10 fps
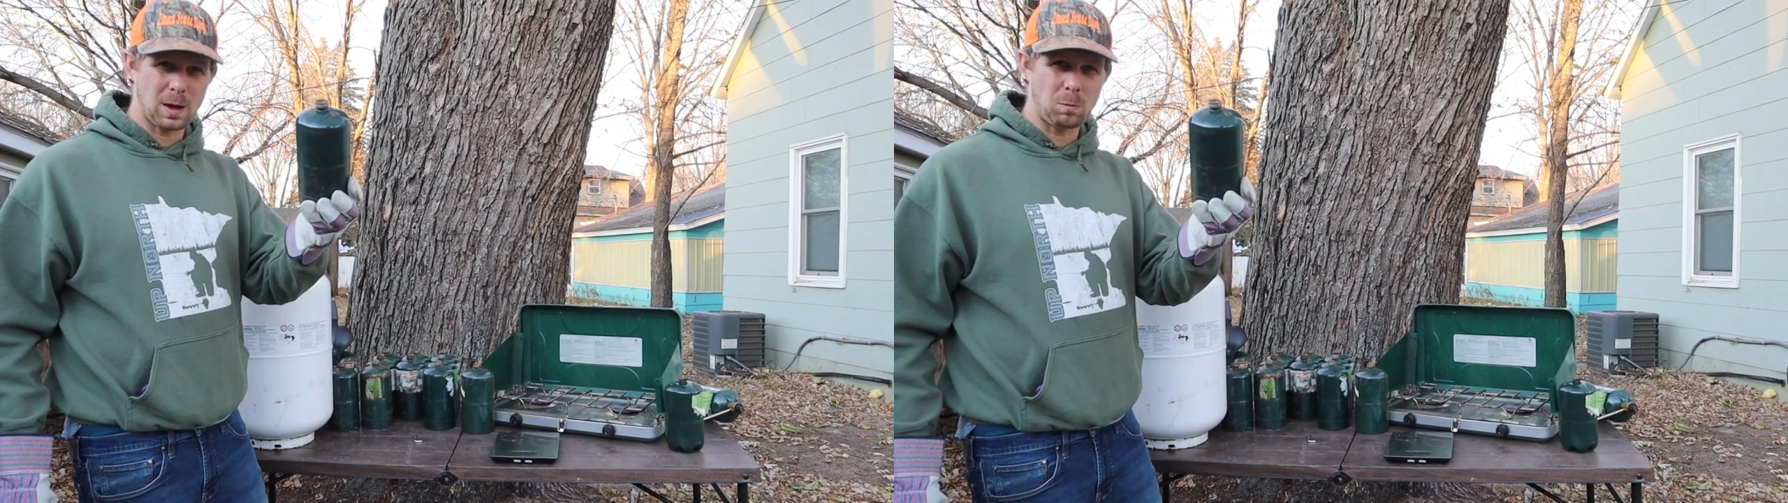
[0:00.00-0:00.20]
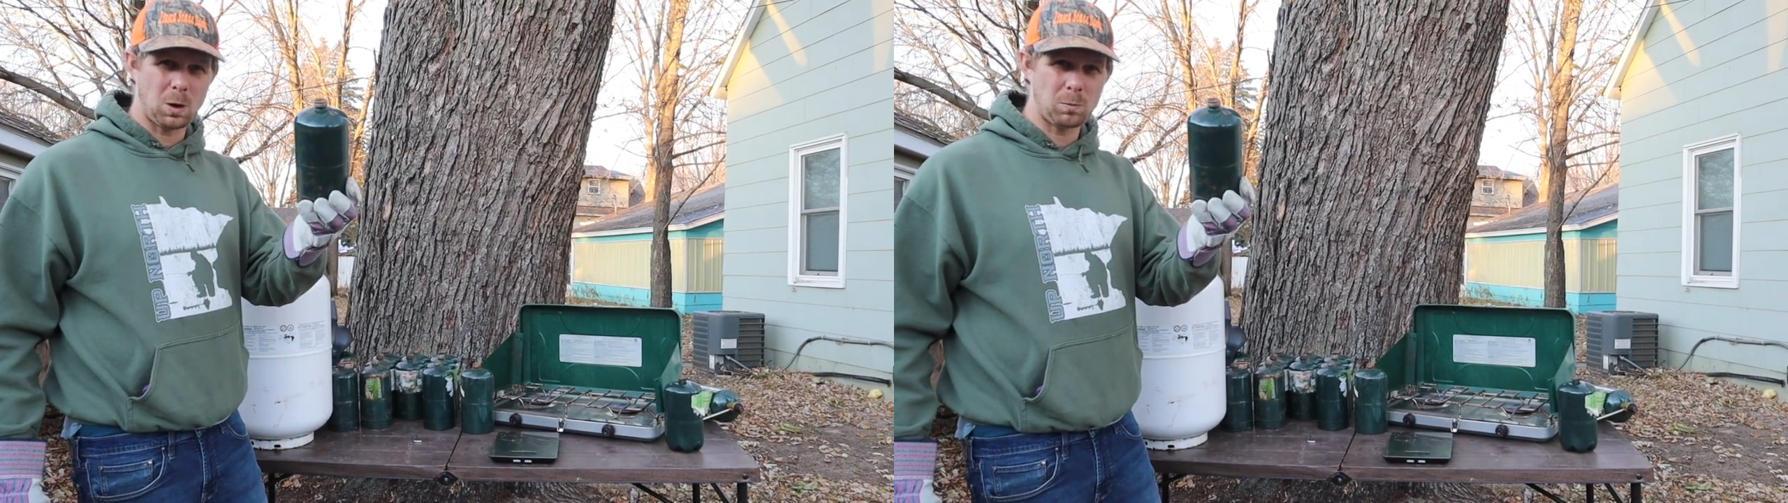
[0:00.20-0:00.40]

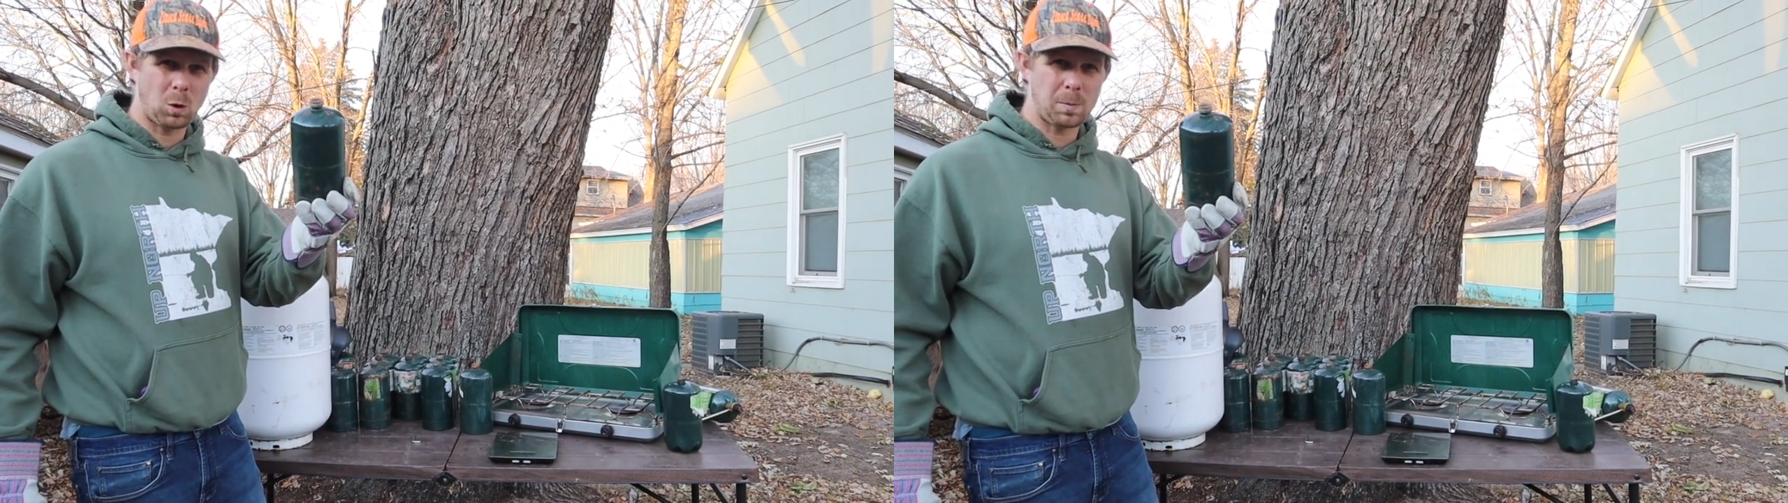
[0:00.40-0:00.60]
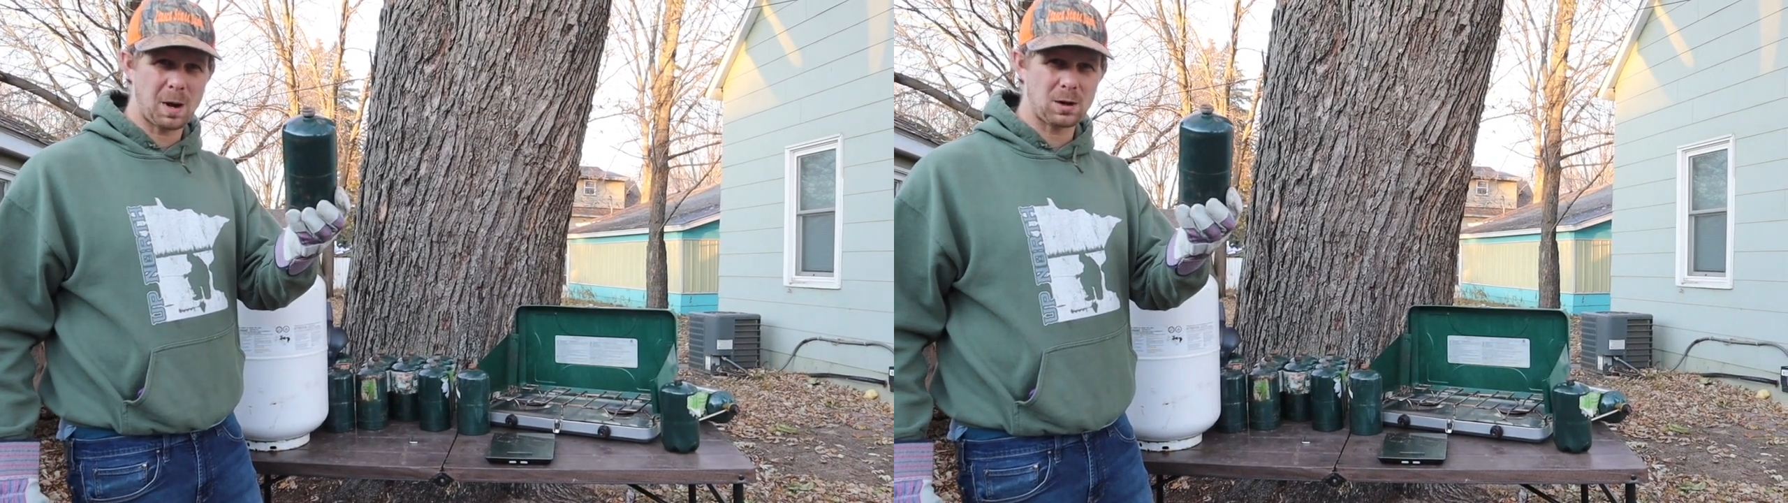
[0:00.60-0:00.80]
on one
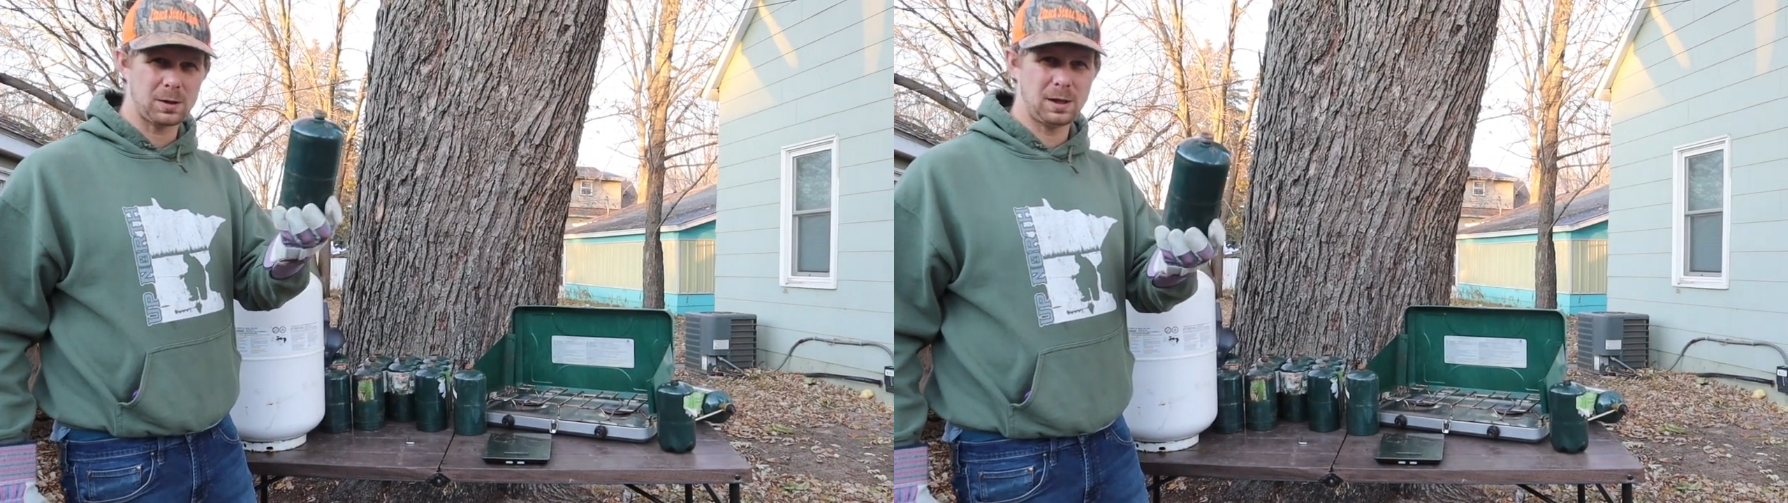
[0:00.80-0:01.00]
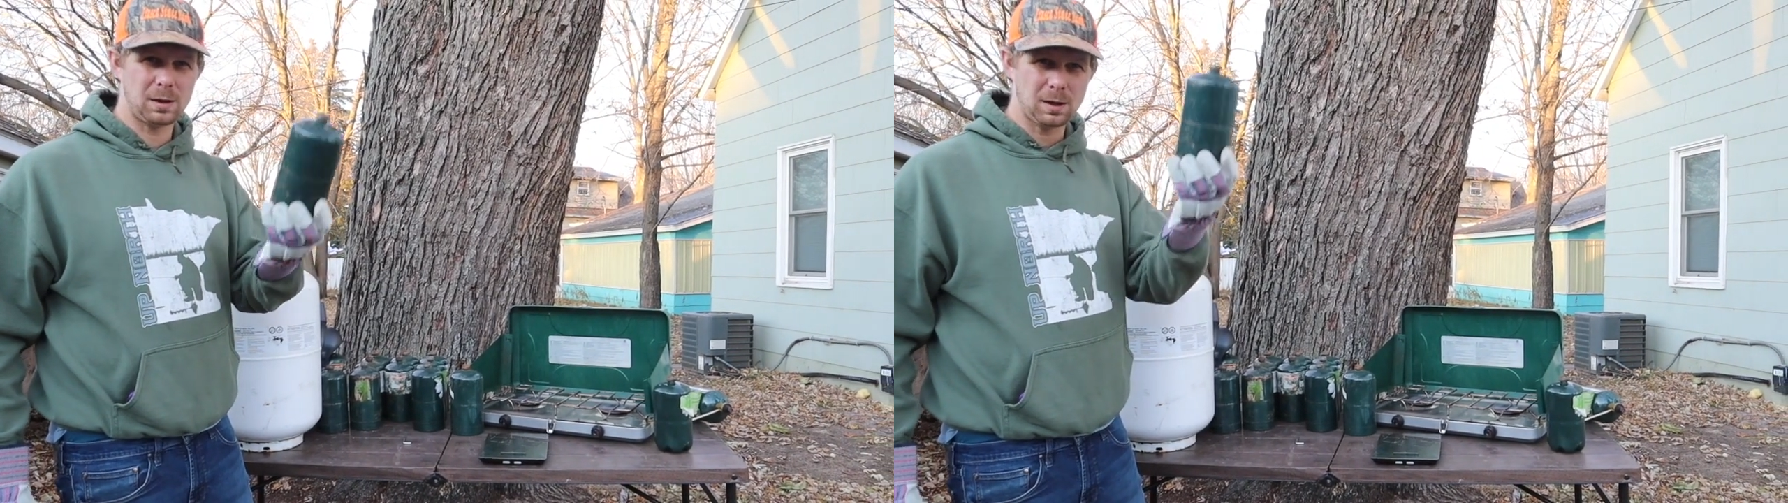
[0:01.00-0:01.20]
more bottle
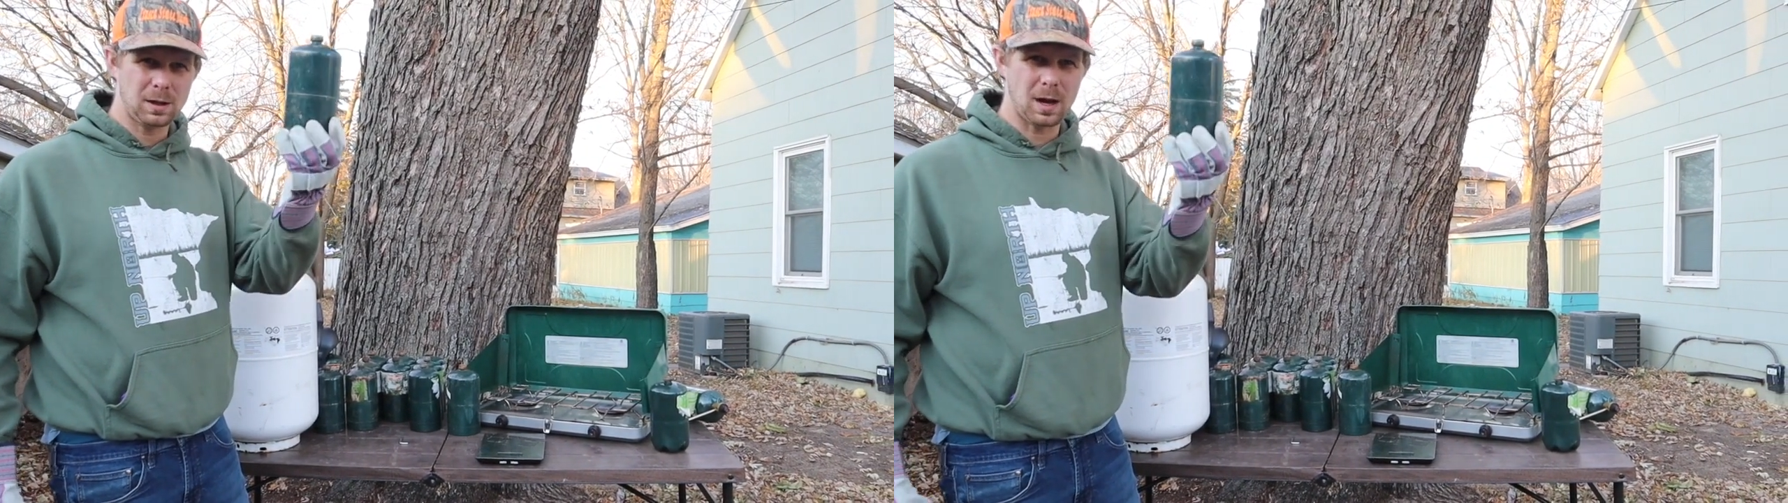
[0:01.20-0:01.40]
here.